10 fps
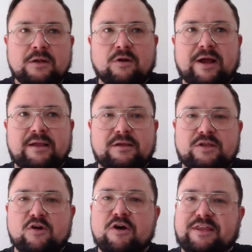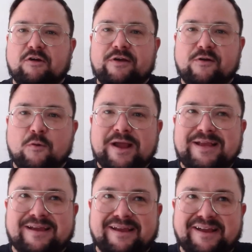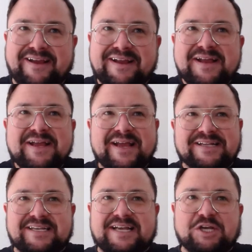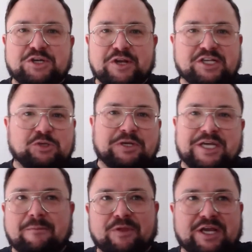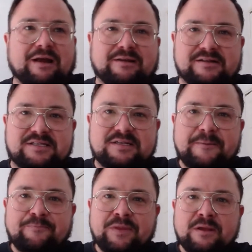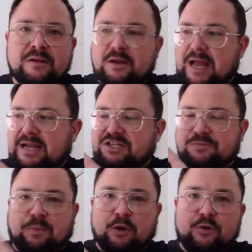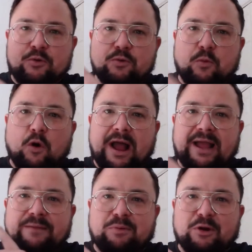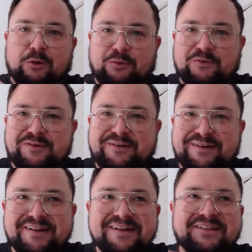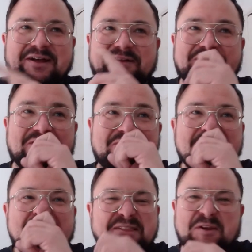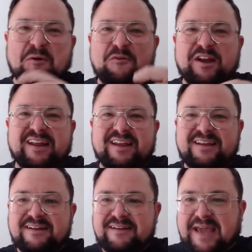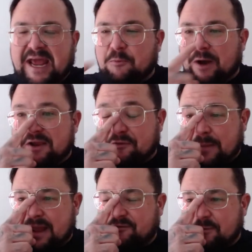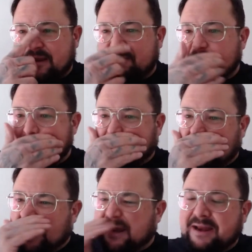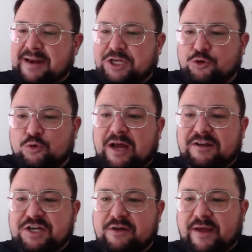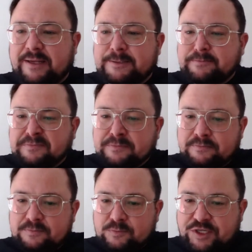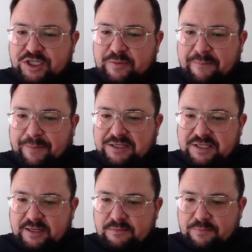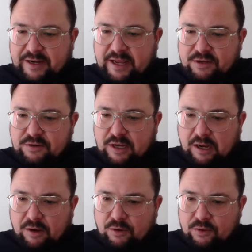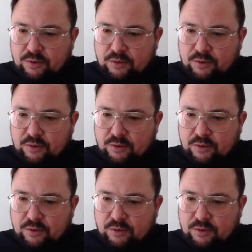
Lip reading: Like, the idea of your away kit is in case you need to switch up the colours. As a blue, white, and blue. they're not really getting away from our natural colours, are they? Which is a bit puzzling, but there you go.